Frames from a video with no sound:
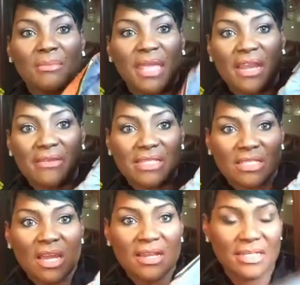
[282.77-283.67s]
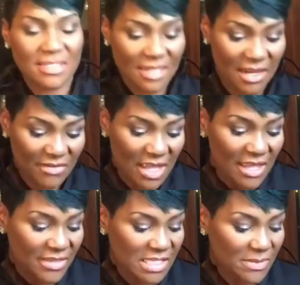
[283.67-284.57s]
Carries a ton of stuff.
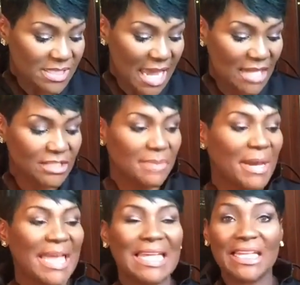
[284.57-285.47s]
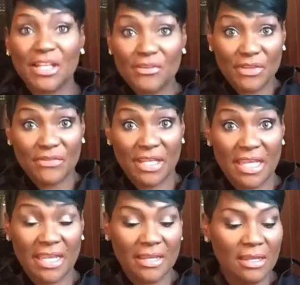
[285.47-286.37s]
This one's actually by Claire
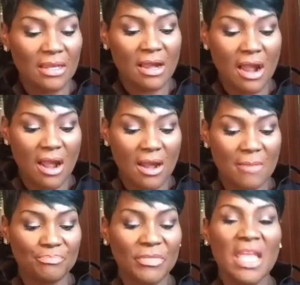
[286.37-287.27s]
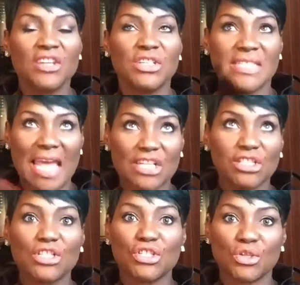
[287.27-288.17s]
Vivier. She's
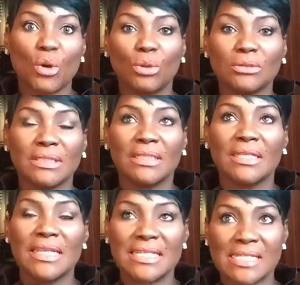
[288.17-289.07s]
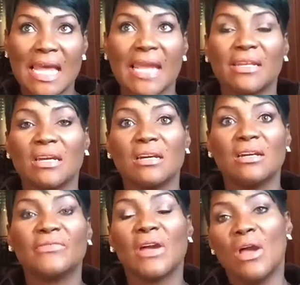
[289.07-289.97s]
actually sold inside
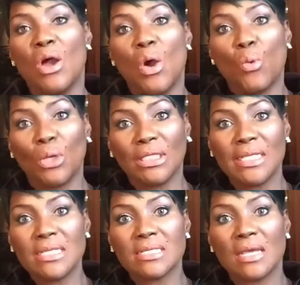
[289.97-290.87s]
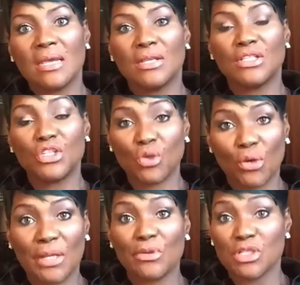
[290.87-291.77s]
of Willie's
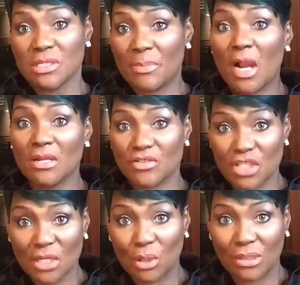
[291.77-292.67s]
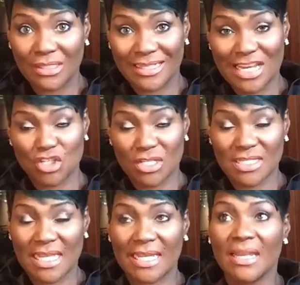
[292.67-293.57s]
Detroit, which is a part of Shinola that I just
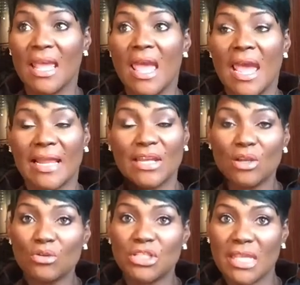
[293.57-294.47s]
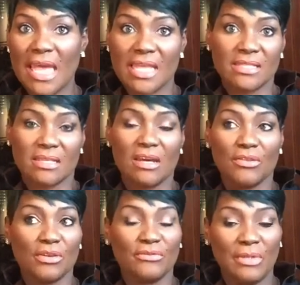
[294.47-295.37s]
said. And I know she has
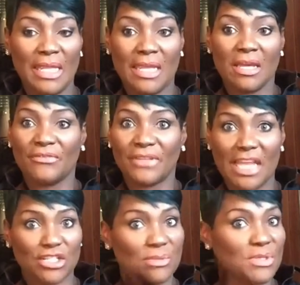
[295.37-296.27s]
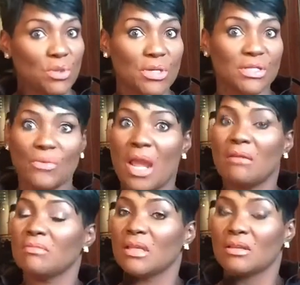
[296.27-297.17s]
other like flagship stores
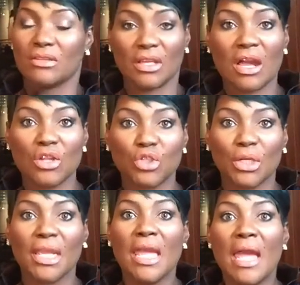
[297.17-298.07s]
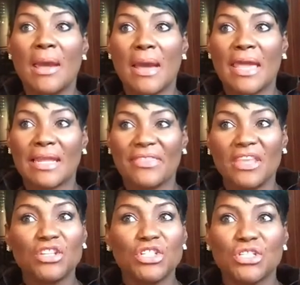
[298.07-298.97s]
around the country. And I
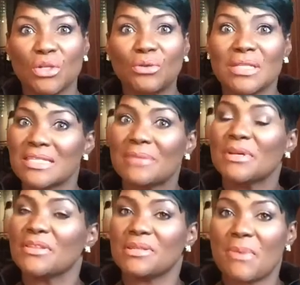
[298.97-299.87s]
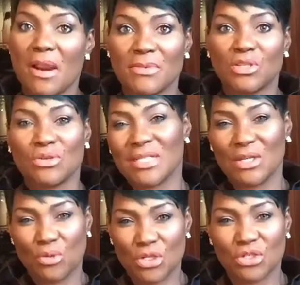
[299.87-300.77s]
think she sold in some of the department stores like
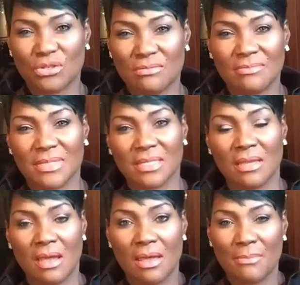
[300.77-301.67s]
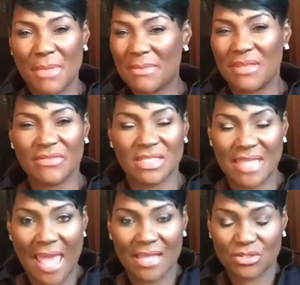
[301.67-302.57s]
Nordstrom's, maybe even
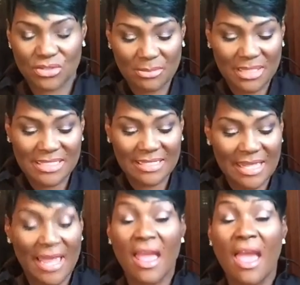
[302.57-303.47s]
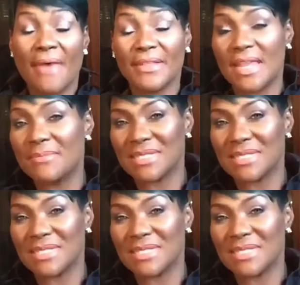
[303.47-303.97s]
Saks or someplace like that. The name